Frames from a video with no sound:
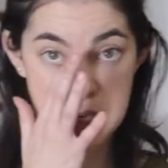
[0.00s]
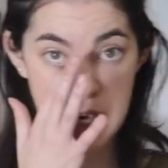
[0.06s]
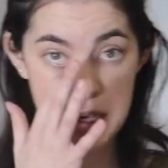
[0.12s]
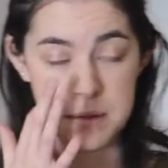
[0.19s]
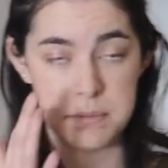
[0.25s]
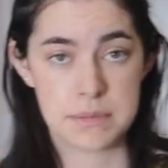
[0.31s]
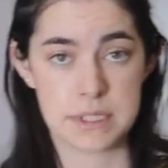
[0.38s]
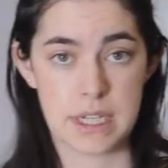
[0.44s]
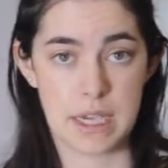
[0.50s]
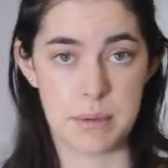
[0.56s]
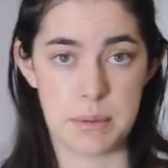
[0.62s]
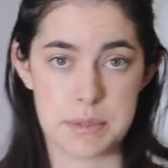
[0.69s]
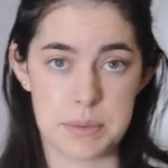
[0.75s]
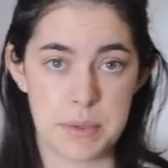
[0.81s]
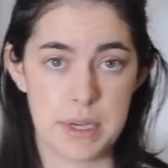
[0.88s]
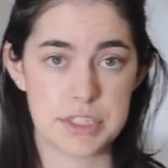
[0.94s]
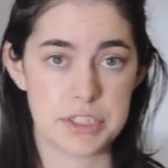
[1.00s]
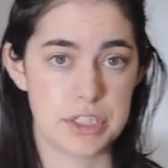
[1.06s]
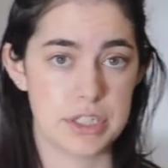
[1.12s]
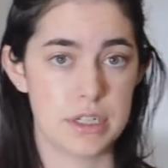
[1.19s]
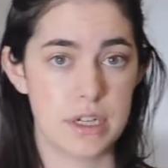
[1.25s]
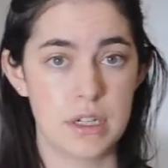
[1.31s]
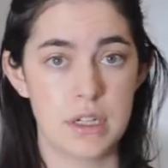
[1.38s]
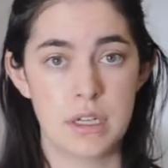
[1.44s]
time to come up to
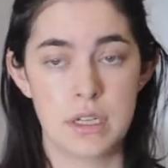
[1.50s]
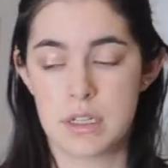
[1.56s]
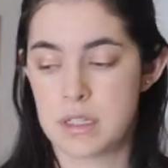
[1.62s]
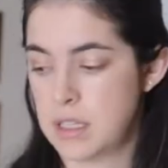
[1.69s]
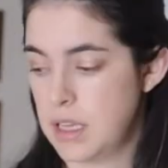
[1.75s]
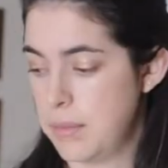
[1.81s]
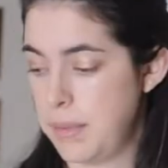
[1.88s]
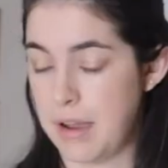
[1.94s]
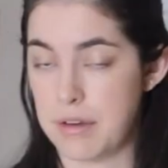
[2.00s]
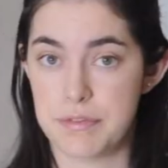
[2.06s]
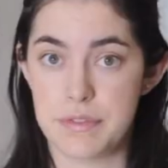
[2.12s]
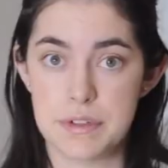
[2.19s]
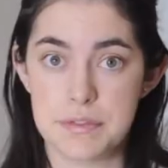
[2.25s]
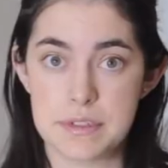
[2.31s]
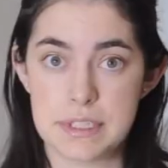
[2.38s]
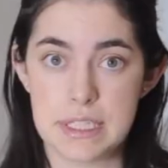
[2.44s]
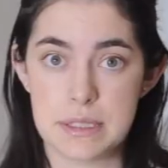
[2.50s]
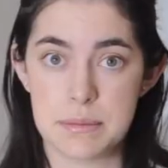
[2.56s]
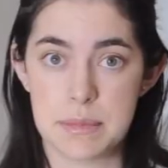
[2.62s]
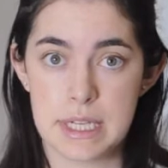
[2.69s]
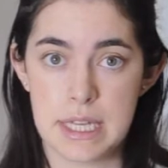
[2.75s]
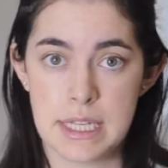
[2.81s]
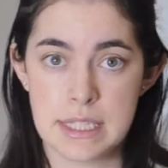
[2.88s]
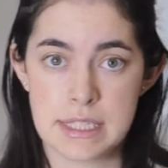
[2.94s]
pressure, about fifteen
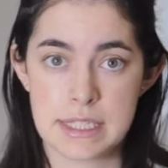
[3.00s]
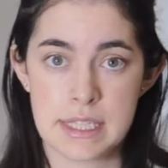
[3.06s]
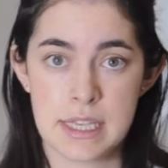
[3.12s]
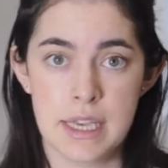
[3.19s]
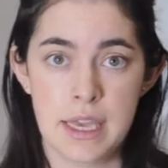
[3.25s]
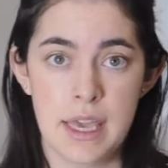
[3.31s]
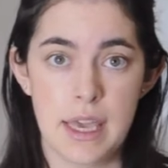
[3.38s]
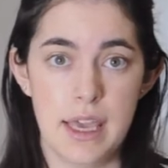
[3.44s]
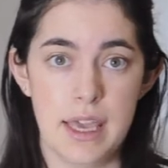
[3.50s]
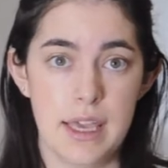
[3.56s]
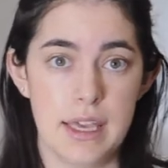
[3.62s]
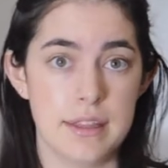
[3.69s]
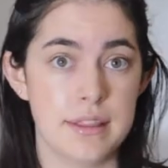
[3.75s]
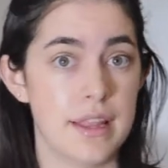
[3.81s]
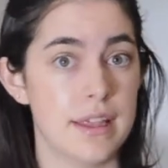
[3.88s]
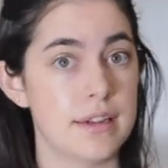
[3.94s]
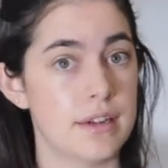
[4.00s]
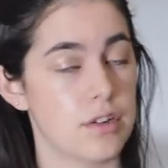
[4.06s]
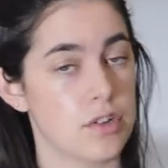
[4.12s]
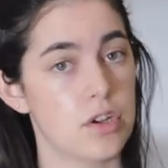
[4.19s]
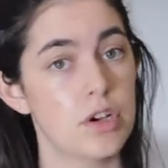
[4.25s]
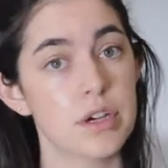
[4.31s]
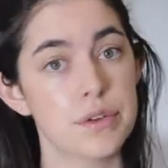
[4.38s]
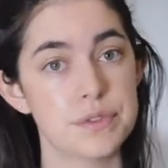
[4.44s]
minutes, and then it'll
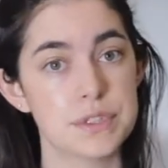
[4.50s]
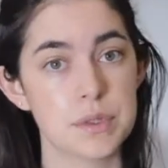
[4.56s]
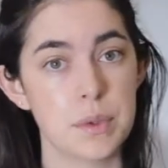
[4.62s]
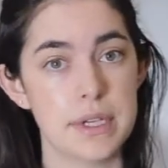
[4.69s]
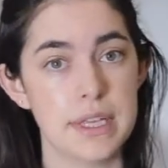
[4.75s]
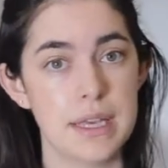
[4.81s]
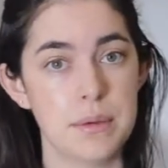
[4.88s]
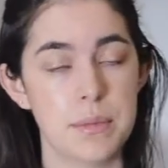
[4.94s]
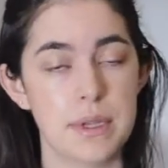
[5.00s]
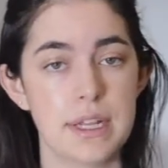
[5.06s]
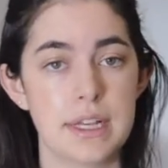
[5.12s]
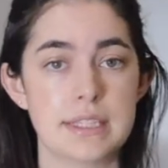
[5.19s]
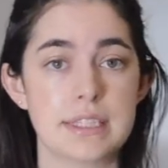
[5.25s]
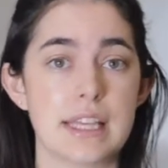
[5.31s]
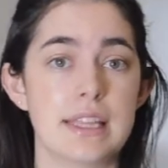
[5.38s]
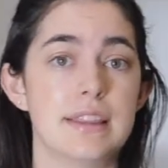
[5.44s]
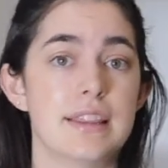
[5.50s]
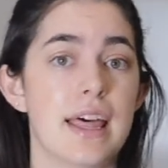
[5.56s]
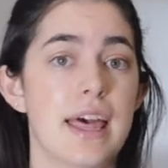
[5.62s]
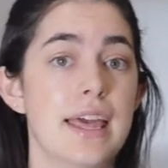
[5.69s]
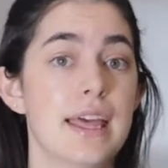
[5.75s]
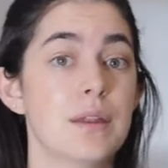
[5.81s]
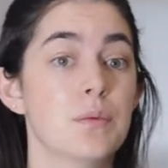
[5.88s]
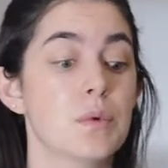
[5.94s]
cook for twenty-eight minutes, and
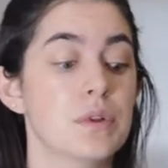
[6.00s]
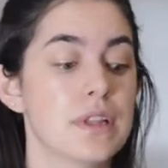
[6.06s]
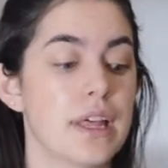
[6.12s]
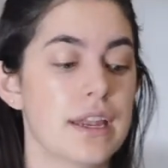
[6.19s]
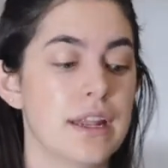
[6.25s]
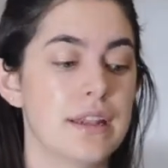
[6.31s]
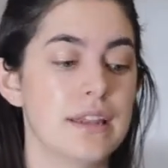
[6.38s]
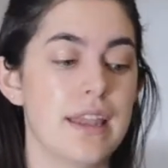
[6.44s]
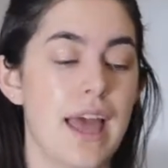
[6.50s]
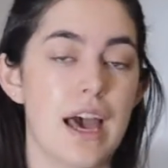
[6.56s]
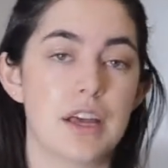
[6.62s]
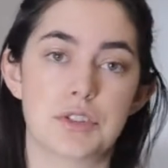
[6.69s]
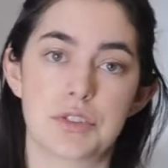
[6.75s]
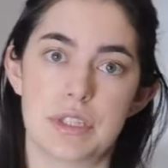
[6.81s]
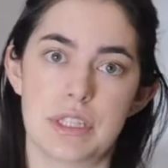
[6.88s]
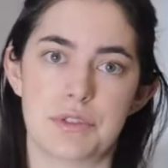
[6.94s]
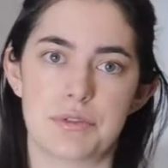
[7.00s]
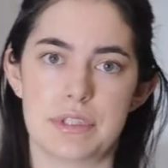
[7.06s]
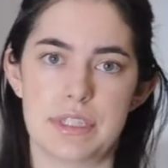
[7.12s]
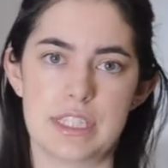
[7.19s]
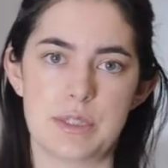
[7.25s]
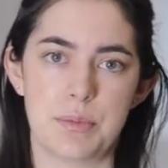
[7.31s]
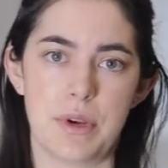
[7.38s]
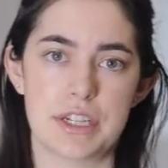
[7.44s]
then we'll let it naturally
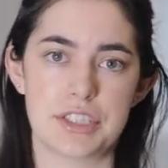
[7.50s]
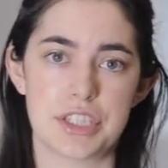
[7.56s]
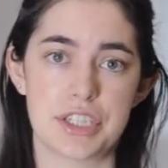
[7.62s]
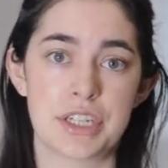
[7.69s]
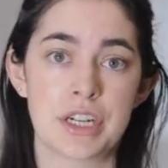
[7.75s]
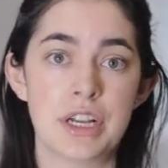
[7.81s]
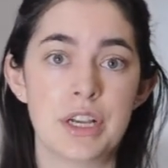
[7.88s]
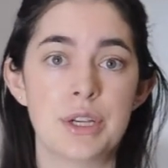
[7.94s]
release pressure.